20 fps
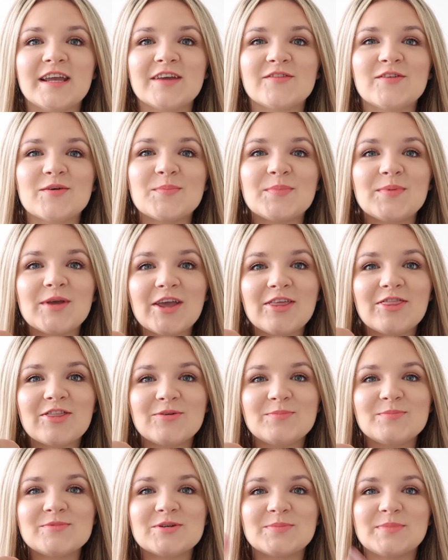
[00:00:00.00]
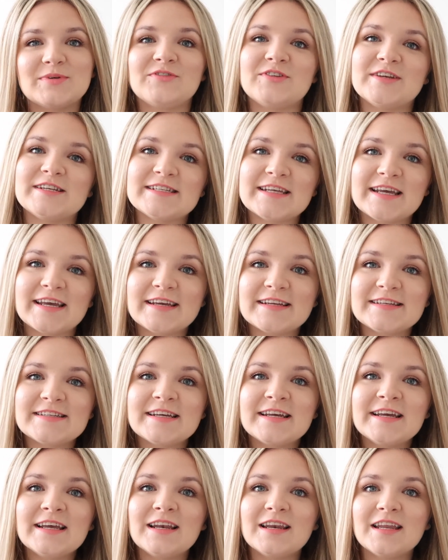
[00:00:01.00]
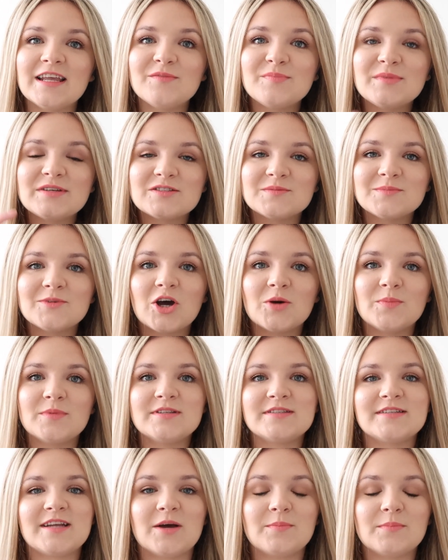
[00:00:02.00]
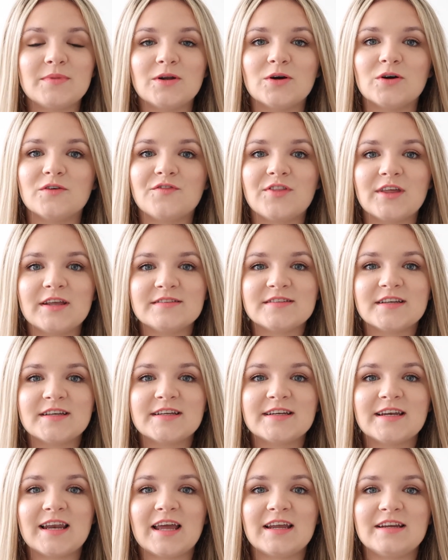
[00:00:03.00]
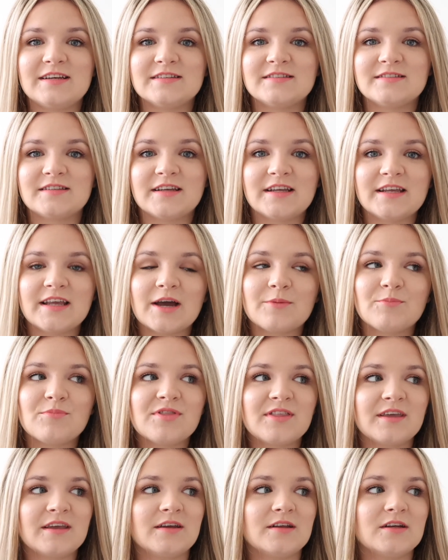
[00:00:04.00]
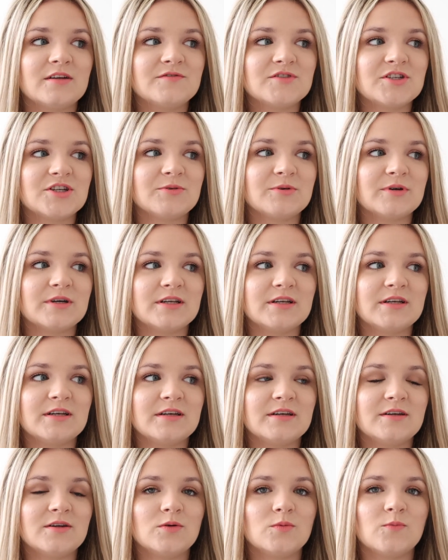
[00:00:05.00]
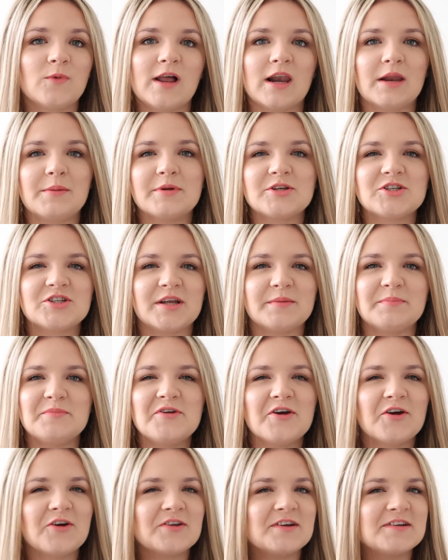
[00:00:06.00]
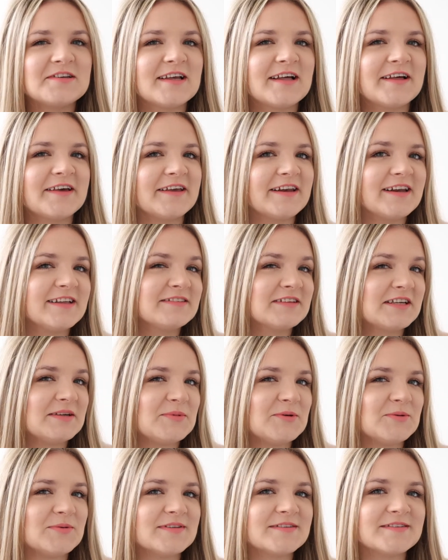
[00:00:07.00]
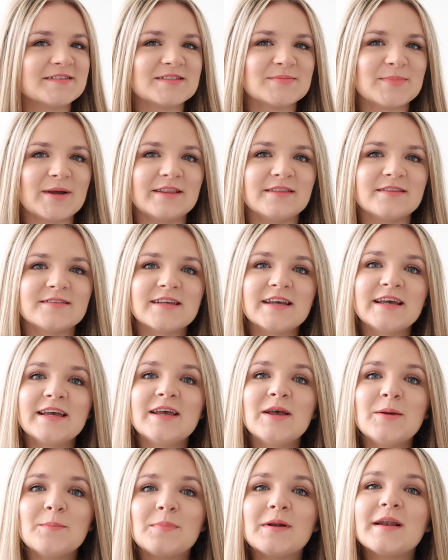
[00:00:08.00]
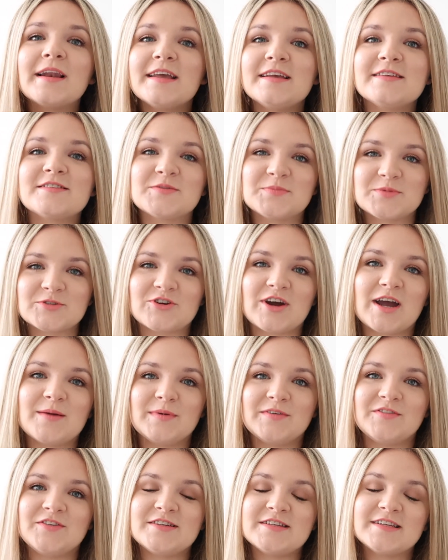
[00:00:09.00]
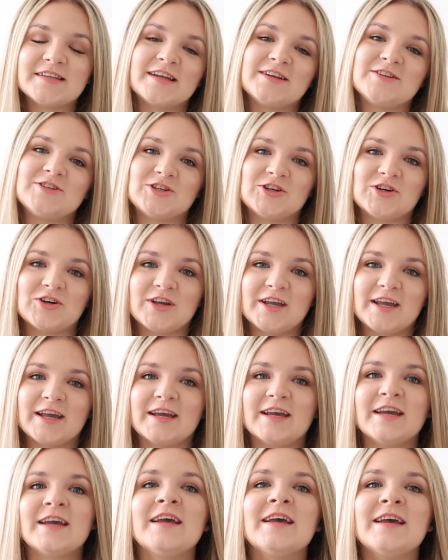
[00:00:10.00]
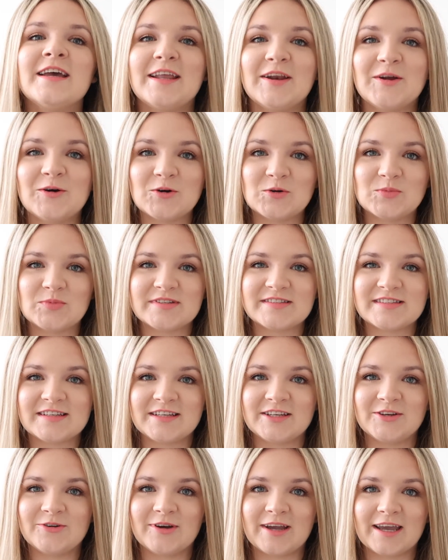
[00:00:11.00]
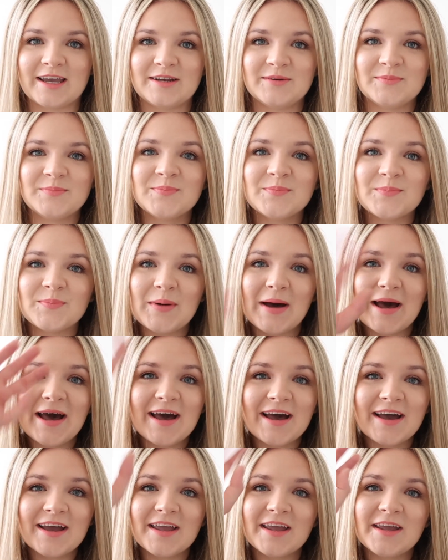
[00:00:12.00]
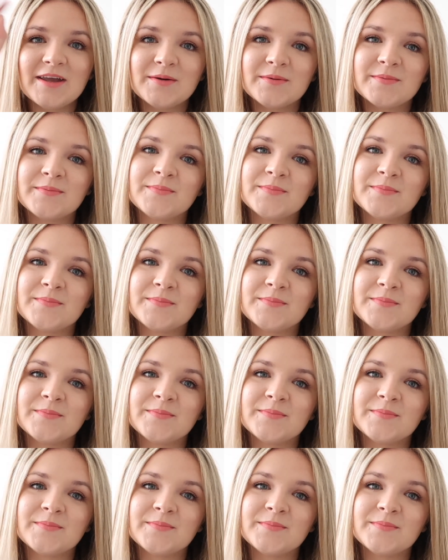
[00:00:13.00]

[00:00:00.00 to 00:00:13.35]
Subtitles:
Give it a big thumbs up if you did. Leave me some comments down below of things that you'd like to see. I'm thinking of doing, well, I'm not going to tell you, let's keep you in suspense. Please subscribe if you did enjoy it, and I hope to see you again. Bye!